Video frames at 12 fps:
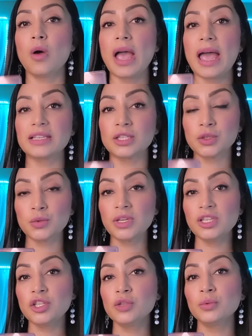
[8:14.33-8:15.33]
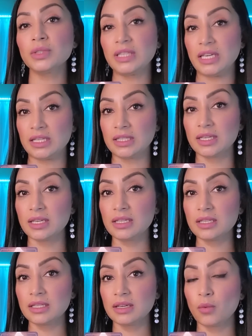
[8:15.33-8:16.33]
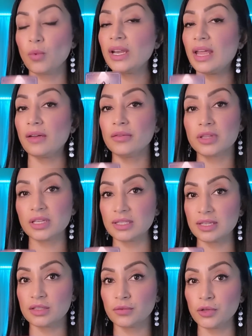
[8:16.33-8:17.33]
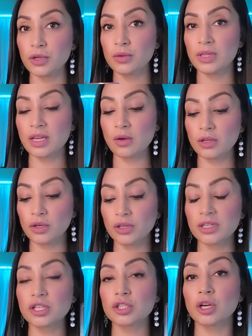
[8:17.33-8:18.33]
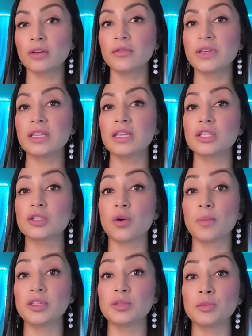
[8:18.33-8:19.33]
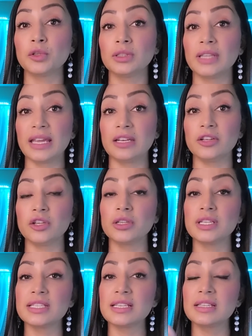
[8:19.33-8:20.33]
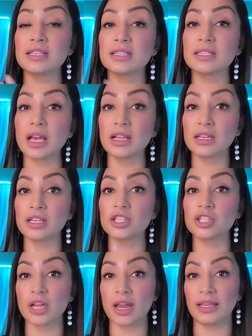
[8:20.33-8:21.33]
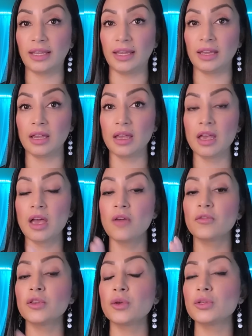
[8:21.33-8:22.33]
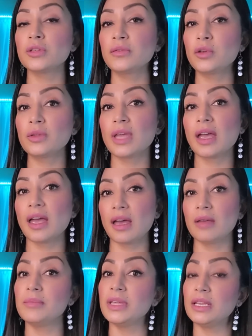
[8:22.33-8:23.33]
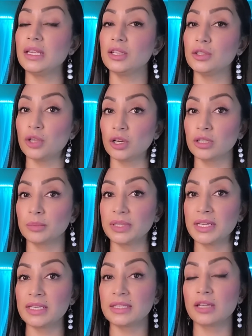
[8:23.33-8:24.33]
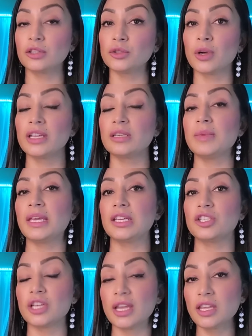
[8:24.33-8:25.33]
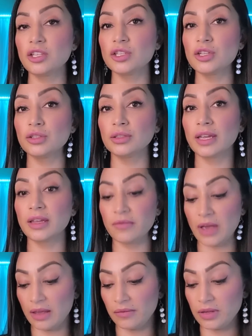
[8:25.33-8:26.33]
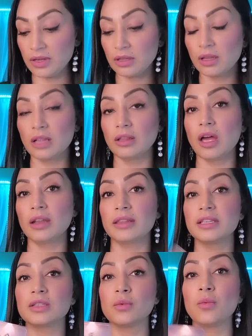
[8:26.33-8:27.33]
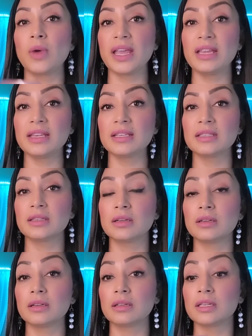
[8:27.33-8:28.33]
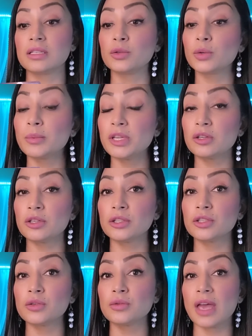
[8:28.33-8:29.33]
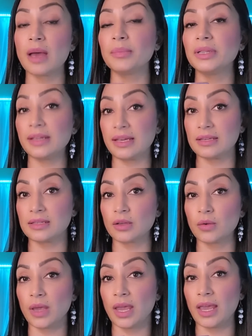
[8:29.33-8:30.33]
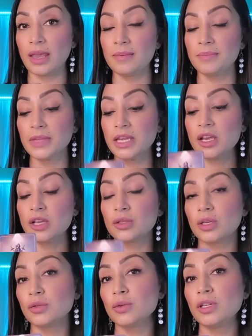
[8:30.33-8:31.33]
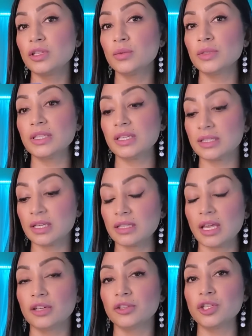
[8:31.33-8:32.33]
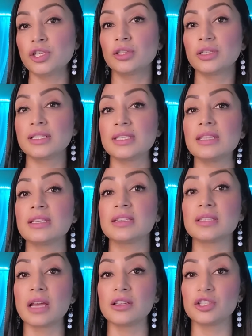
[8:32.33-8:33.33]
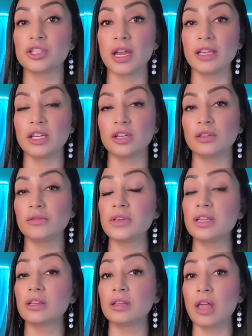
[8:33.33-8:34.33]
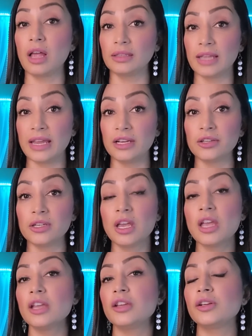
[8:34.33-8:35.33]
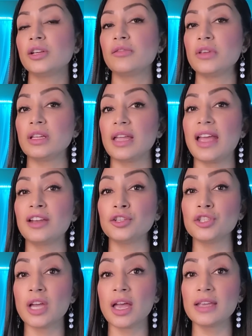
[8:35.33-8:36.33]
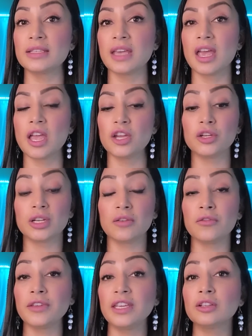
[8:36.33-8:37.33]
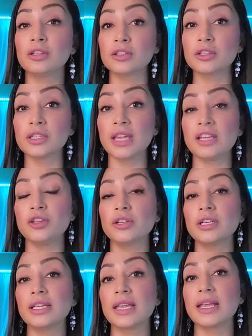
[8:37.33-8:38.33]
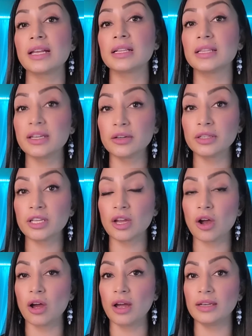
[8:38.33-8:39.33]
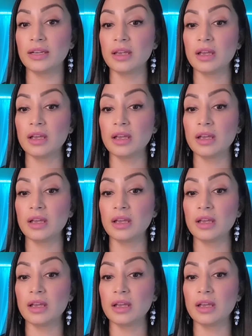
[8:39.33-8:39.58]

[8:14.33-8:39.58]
as soon as you release this, whatever this is for you, Leo, you're going to start feeling so much more lighter. You're going to see the sun shining. For those of you that have been in a dark place that are trying to make a change in your life, I feel a lot of this weight is the contributor to that place, okay? So as soon as you release this energy, you're going to see the sun shining. You're going to feel a lot lighter. You're going to feel energized. You're going to feel good and you're going to gain clarity on